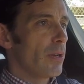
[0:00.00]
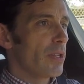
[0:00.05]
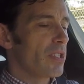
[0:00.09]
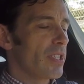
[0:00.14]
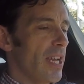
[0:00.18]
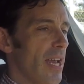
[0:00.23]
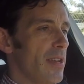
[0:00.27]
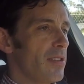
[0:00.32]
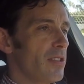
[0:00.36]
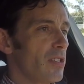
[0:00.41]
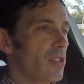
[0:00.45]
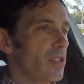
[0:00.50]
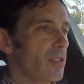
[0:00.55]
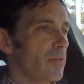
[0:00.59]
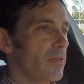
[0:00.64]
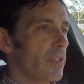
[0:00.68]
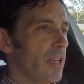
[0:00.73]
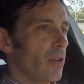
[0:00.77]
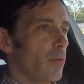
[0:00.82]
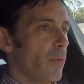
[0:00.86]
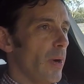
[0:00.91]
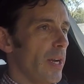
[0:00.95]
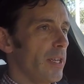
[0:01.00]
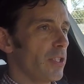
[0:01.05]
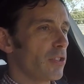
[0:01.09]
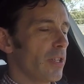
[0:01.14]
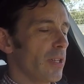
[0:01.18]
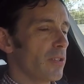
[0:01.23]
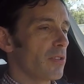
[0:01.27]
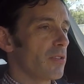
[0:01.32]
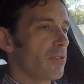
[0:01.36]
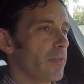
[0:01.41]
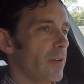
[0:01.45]
sense of kind of weight
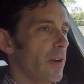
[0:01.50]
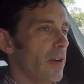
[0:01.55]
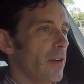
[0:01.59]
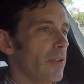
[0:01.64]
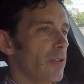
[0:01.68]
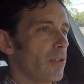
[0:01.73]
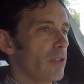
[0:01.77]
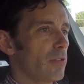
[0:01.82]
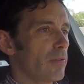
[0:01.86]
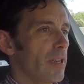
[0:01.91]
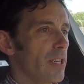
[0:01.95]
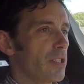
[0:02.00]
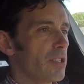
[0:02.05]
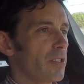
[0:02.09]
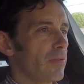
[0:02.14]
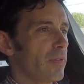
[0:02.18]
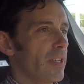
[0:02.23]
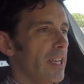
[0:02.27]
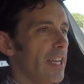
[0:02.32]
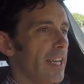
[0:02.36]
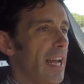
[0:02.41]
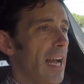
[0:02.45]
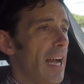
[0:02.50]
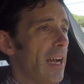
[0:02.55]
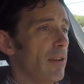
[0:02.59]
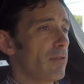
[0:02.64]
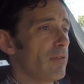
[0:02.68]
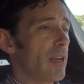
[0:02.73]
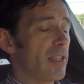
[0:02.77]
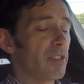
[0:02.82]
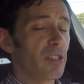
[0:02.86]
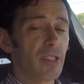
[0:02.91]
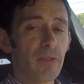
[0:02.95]
transfer and all the rest of it at
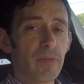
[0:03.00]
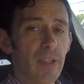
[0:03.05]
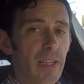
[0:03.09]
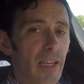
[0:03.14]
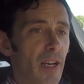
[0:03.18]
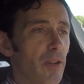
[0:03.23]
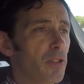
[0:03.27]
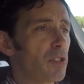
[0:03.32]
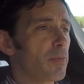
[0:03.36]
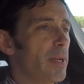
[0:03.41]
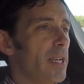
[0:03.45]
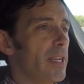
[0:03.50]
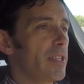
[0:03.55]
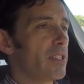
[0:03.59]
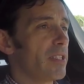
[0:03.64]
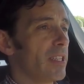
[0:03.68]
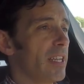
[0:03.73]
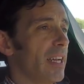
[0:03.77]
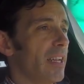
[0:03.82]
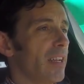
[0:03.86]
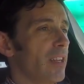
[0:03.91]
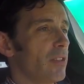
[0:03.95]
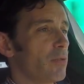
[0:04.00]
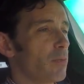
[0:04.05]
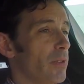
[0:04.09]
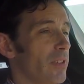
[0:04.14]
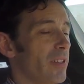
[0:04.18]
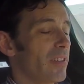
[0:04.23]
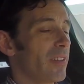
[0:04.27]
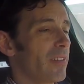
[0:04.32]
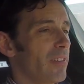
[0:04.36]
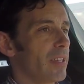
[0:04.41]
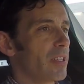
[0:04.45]
relatively low speeds. And that is one
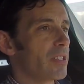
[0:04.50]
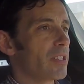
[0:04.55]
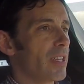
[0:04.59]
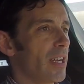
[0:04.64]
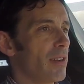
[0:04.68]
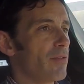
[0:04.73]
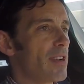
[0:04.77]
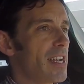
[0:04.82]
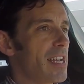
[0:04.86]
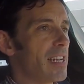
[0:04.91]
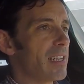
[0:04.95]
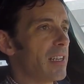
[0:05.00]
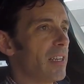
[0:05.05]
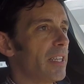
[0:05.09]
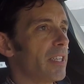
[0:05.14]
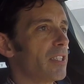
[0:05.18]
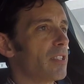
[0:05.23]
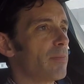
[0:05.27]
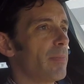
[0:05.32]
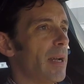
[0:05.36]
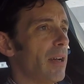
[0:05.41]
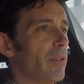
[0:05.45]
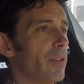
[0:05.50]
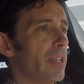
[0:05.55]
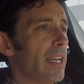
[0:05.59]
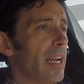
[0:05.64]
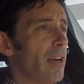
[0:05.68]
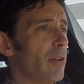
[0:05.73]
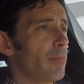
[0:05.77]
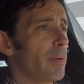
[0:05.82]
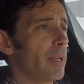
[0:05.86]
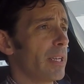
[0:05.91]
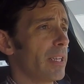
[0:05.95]
of the things that I really liked about the
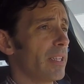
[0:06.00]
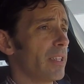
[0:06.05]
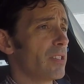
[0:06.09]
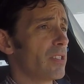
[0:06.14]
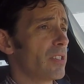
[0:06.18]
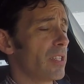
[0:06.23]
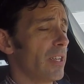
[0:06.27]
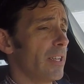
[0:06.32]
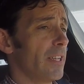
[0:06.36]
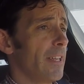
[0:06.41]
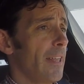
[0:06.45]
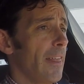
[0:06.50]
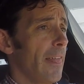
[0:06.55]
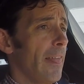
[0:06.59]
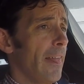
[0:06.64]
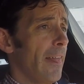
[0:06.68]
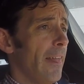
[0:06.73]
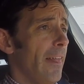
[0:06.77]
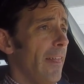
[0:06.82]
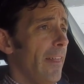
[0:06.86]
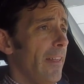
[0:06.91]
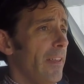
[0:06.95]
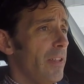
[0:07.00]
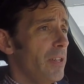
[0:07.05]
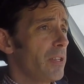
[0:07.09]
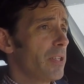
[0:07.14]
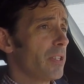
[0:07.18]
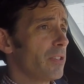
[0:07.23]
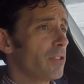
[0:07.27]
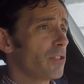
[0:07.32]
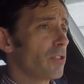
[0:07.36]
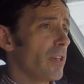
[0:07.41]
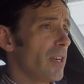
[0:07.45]
Alpine, is that you
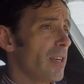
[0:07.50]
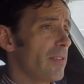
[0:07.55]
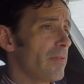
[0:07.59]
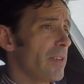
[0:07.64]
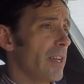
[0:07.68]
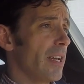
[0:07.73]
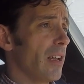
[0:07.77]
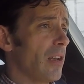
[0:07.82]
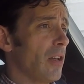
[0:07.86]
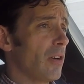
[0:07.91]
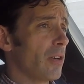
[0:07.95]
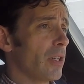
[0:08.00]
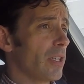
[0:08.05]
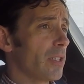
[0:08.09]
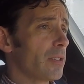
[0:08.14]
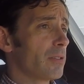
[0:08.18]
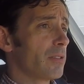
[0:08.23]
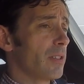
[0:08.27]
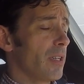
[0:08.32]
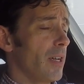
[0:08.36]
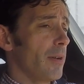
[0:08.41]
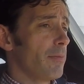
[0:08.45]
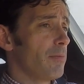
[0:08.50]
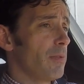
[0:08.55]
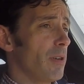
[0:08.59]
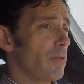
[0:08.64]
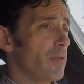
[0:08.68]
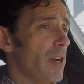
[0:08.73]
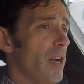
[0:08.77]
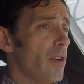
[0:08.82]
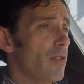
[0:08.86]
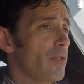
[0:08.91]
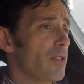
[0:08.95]
can drive it along a
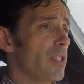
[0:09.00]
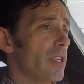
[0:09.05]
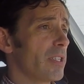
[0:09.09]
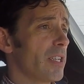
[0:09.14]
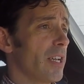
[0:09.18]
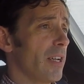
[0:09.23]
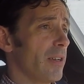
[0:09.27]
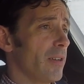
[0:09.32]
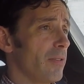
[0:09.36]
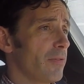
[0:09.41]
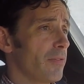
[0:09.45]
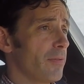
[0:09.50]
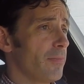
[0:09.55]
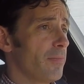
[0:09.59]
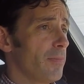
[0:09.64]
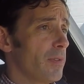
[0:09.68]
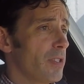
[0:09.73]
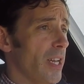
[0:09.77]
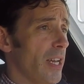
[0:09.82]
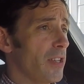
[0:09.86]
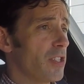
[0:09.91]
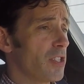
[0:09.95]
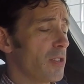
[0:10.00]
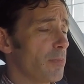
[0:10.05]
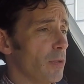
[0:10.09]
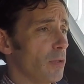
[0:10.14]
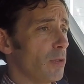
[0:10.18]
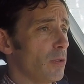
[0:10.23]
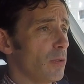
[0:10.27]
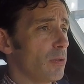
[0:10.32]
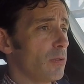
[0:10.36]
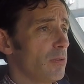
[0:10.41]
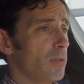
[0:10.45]
road at kind of
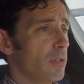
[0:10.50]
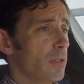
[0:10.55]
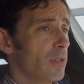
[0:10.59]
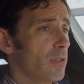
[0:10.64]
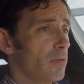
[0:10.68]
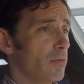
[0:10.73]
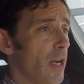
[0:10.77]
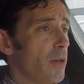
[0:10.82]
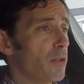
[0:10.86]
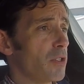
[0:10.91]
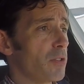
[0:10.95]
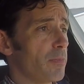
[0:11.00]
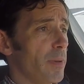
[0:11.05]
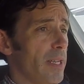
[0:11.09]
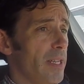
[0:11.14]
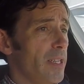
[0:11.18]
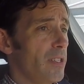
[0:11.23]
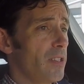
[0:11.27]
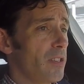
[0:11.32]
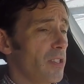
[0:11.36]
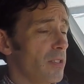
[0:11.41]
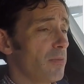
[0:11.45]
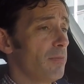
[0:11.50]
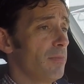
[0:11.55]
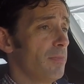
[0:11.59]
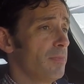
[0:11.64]
sensible road speeds,